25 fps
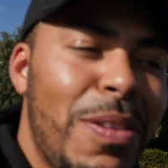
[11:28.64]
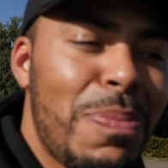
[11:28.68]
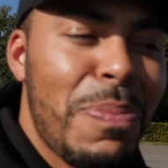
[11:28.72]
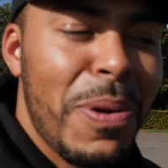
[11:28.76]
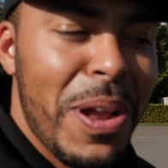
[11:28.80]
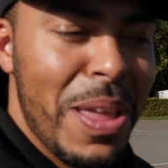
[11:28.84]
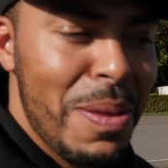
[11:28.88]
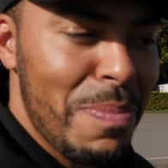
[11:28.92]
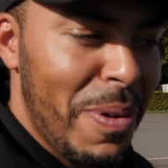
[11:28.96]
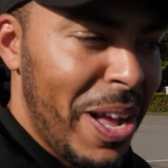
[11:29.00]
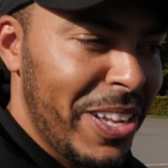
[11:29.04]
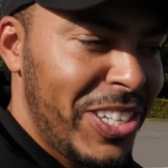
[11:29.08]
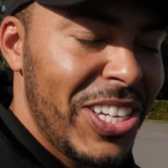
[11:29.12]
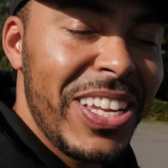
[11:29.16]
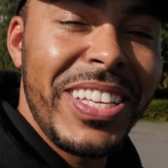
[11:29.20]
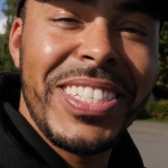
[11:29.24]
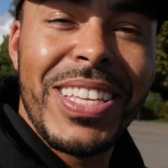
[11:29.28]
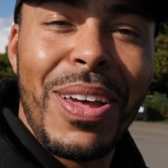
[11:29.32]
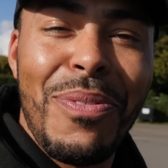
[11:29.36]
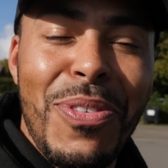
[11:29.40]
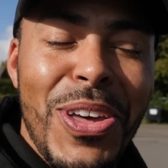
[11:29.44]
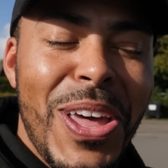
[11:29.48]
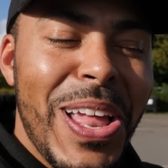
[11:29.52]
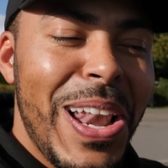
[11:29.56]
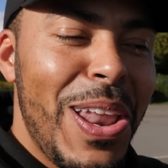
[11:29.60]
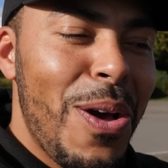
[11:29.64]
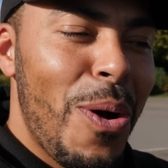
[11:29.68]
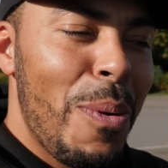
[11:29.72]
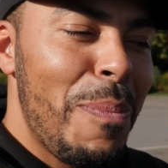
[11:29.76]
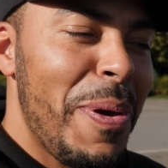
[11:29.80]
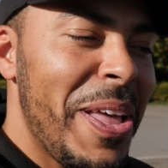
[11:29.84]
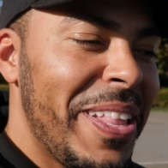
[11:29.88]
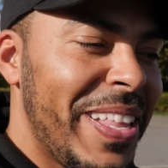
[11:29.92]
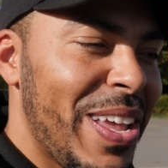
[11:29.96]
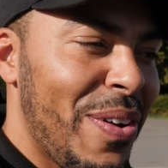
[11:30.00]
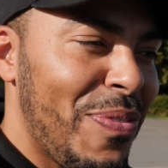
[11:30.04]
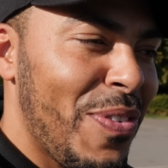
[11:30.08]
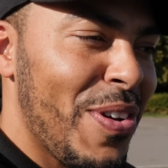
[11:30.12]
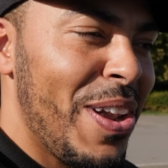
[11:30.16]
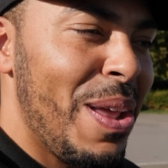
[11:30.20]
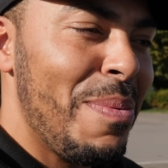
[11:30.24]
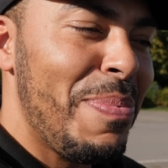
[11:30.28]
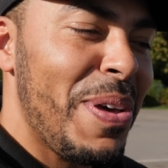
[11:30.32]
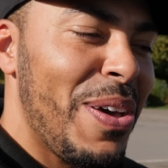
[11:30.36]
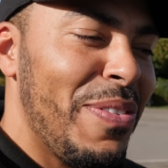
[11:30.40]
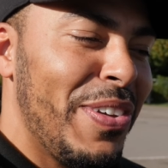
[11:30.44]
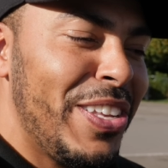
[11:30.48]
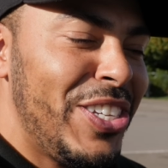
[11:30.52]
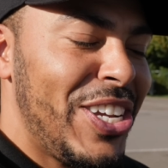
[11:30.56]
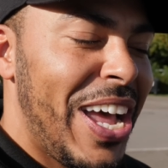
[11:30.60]
pretty much it. Something a little bit different, a
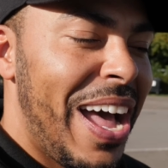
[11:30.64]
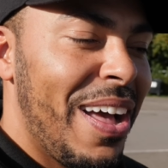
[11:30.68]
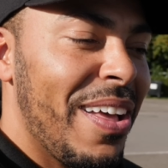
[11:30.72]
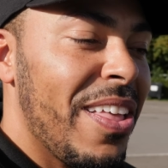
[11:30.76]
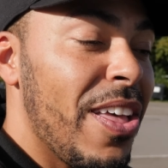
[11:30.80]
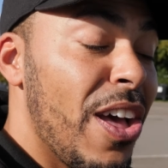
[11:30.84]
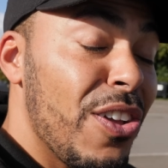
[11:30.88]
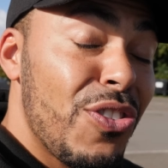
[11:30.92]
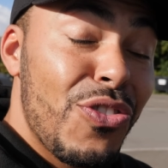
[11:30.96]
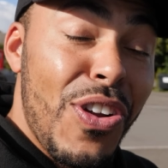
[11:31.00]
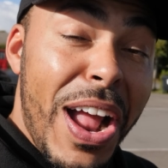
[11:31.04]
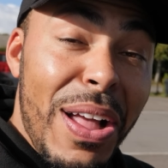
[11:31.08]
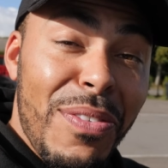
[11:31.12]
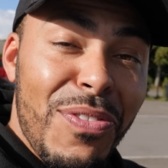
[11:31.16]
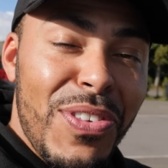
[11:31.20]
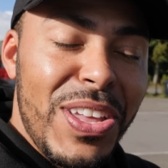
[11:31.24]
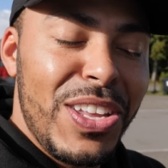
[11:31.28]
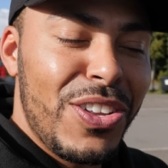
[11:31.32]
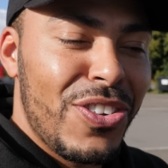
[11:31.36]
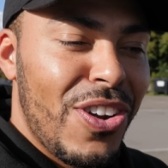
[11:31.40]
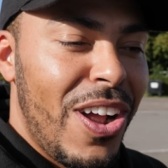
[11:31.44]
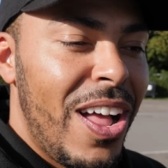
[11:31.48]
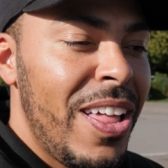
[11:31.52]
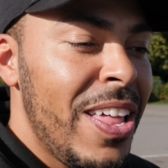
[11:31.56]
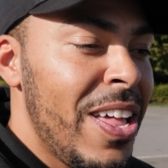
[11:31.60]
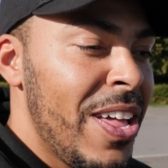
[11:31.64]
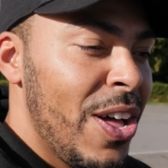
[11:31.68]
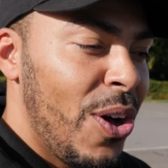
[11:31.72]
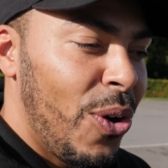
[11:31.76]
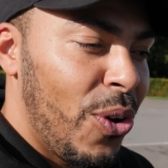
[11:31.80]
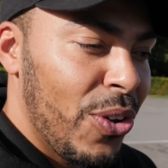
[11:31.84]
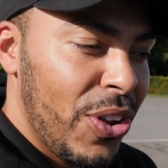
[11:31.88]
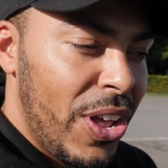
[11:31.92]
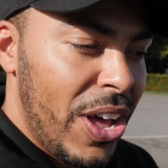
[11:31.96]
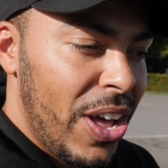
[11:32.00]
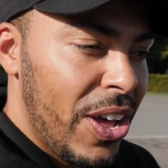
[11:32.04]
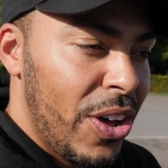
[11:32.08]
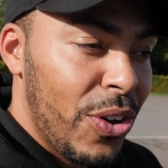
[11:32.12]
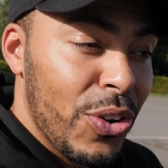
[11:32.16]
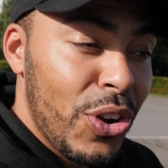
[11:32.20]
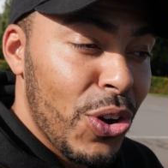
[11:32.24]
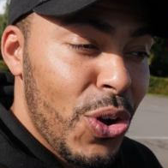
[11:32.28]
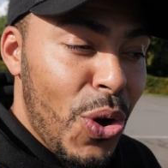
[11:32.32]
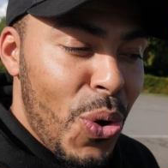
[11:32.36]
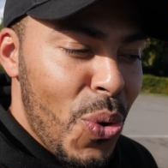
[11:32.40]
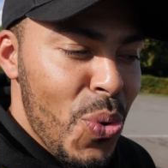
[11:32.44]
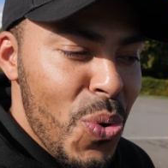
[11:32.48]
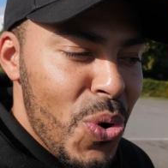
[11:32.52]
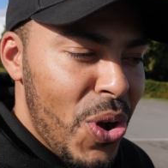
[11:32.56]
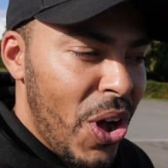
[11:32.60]
bit of a track feature on a
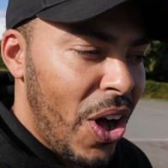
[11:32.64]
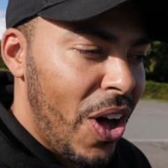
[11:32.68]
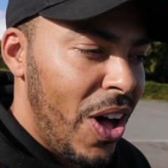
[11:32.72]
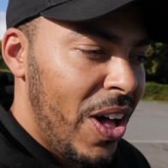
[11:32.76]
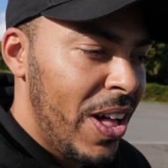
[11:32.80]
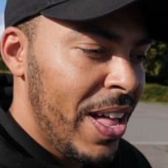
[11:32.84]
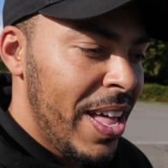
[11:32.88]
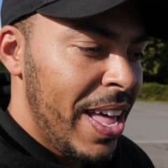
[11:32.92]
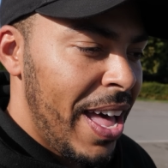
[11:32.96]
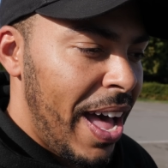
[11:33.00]
cool car.